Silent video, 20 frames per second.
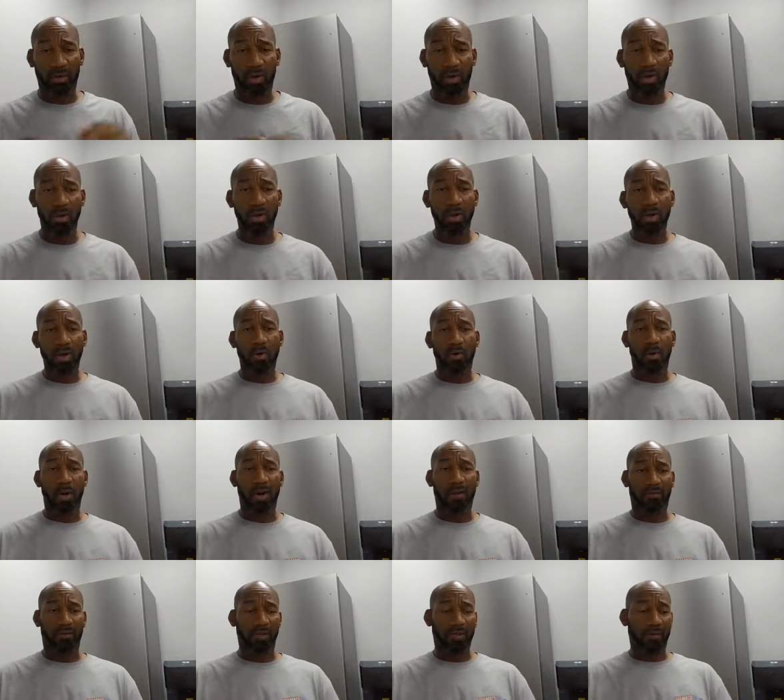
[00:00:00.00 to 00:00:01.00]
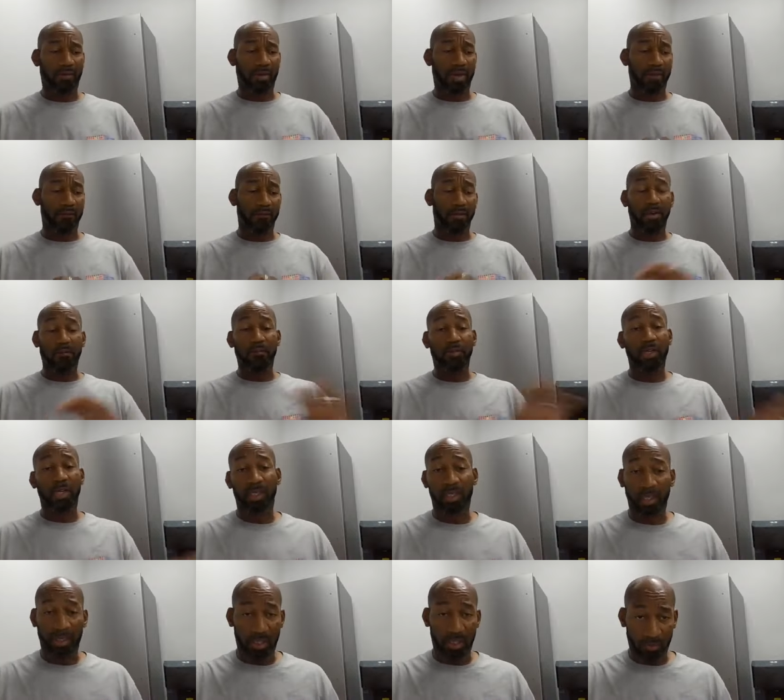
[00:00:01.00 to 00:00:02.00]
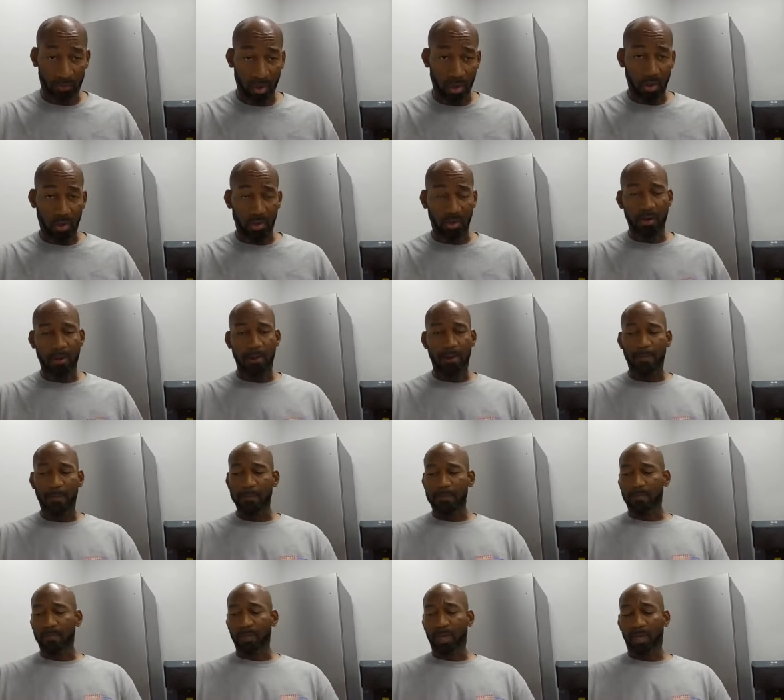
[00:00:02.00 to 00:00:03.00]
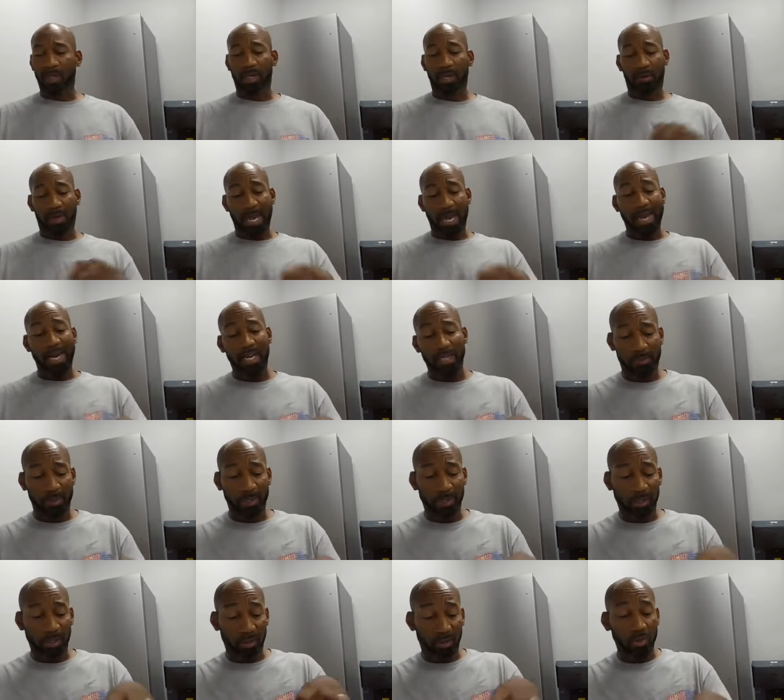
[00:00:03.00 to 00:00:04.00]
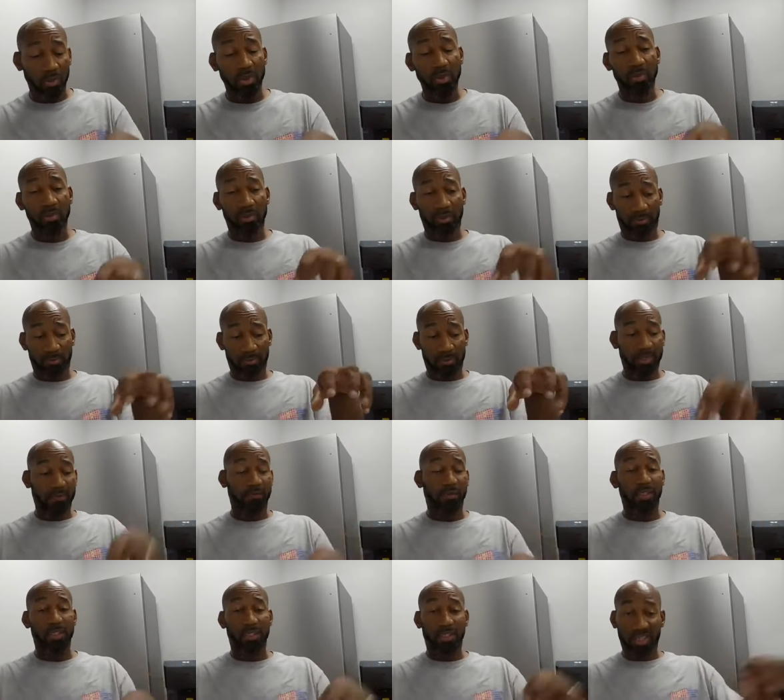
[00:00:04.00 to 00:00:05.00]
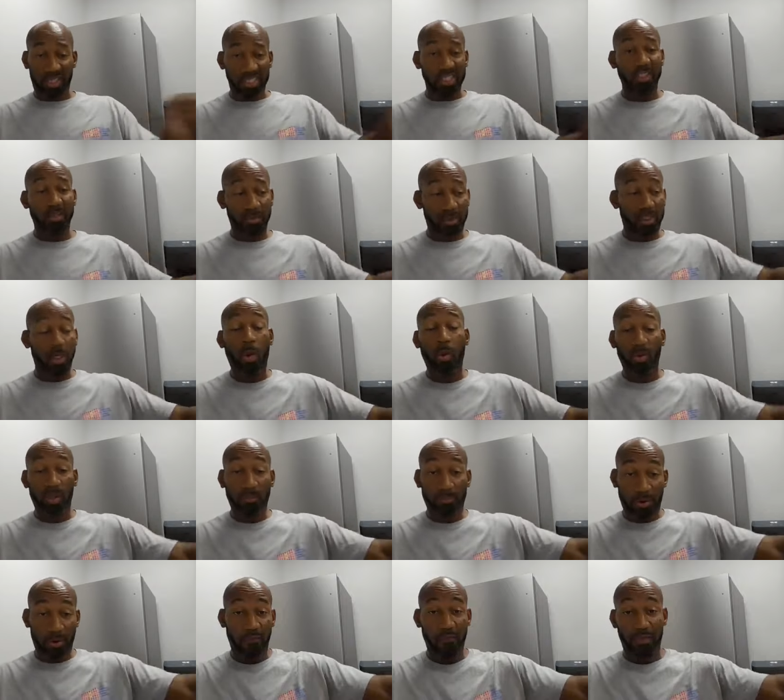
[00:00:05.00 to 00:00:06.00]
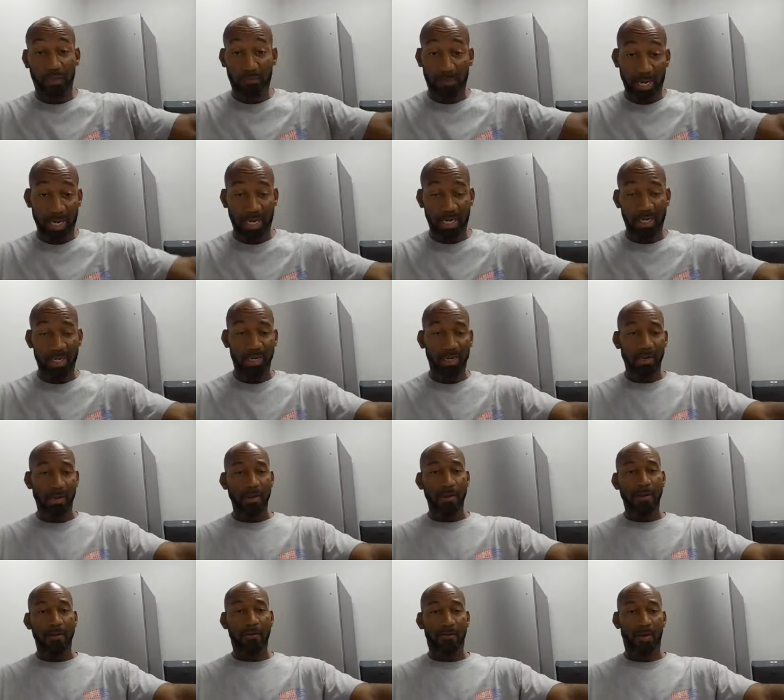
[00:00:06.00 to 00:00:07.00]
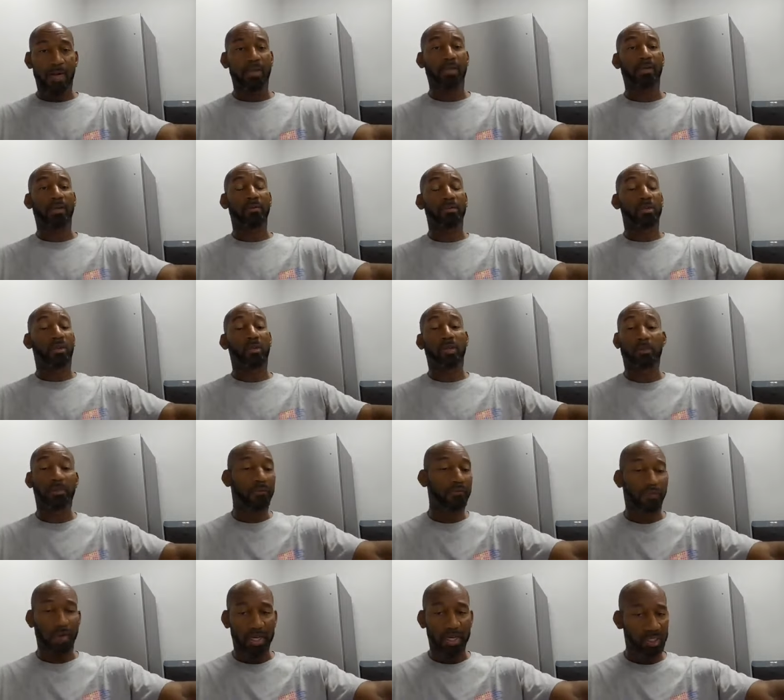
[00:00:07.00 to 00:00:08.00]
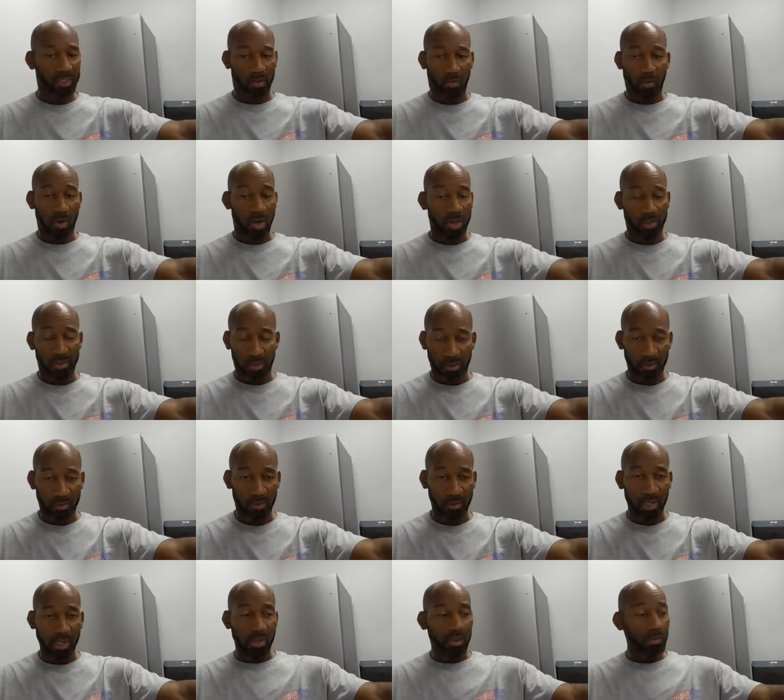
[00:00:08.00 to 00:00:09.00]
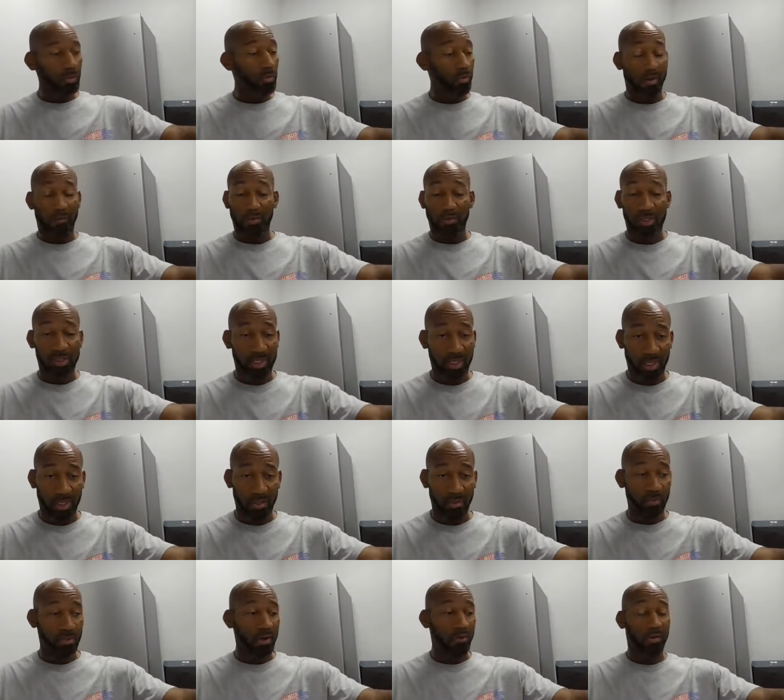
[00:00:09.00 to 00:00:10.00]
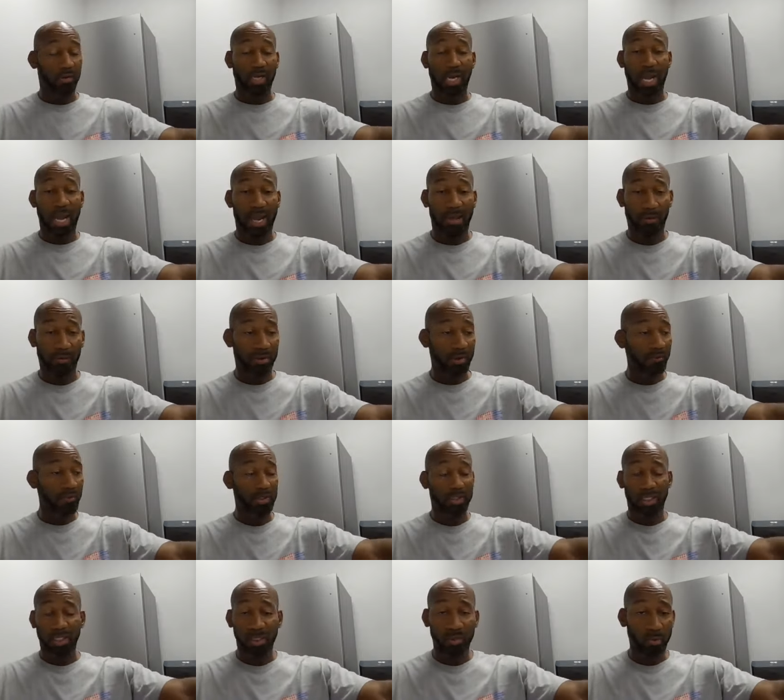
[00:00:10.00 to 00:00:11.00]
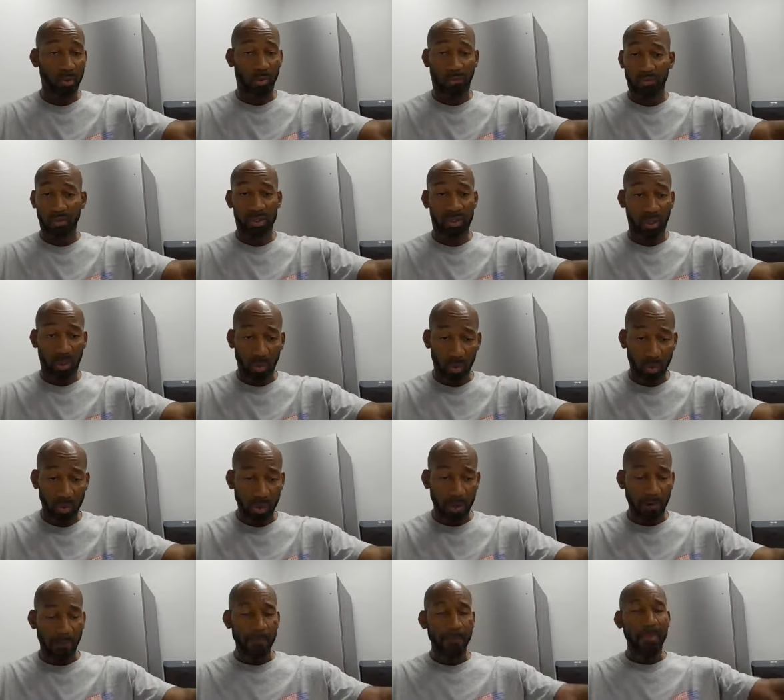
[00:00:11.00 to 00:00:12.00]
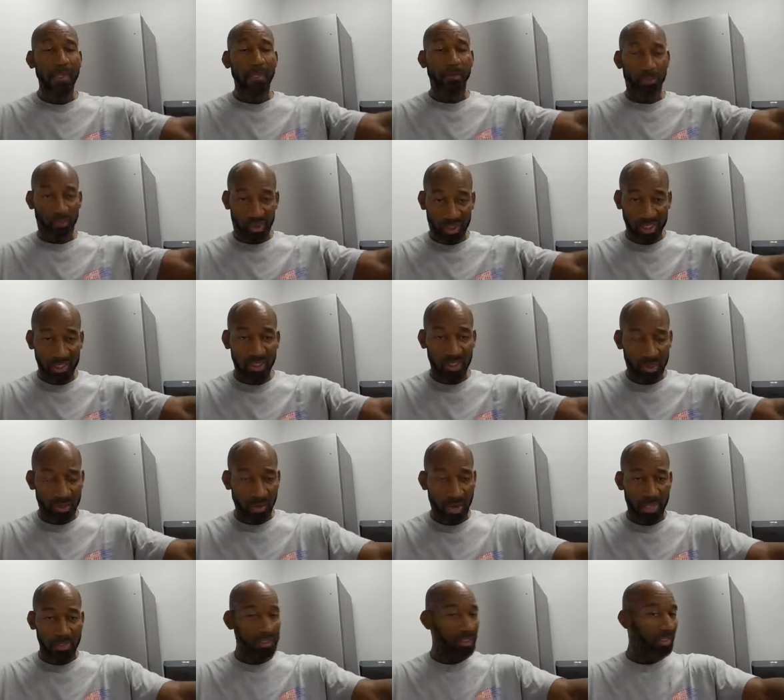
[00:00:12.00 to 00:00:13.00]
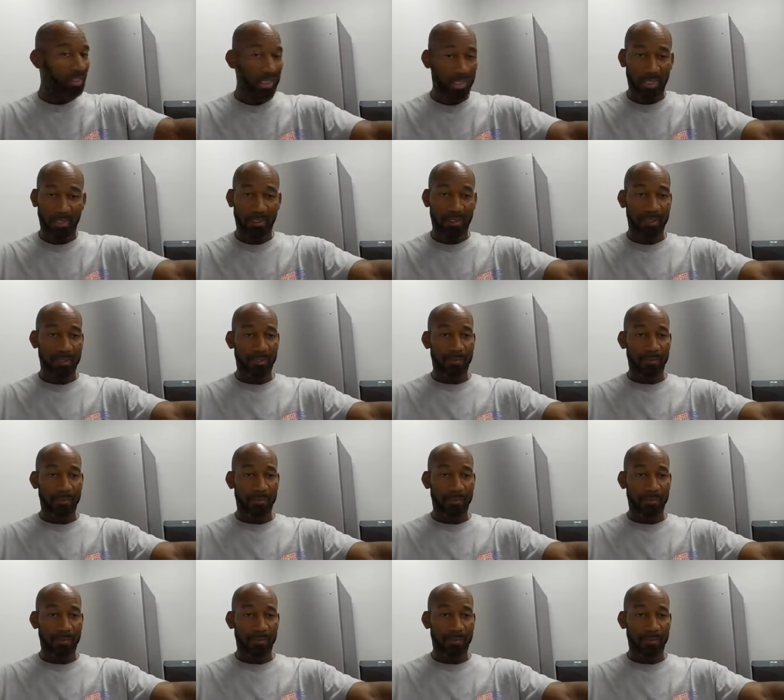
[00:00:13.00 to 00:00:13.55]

wrong. Or I have to have never done anything wrong. Now, in that aspect, in the world's definition, Jesus was the only perfect man, right? He was the only perfection to walk this earth, who never sinned, who never lied, who never cheated, who never stole. Jesus Christ is it.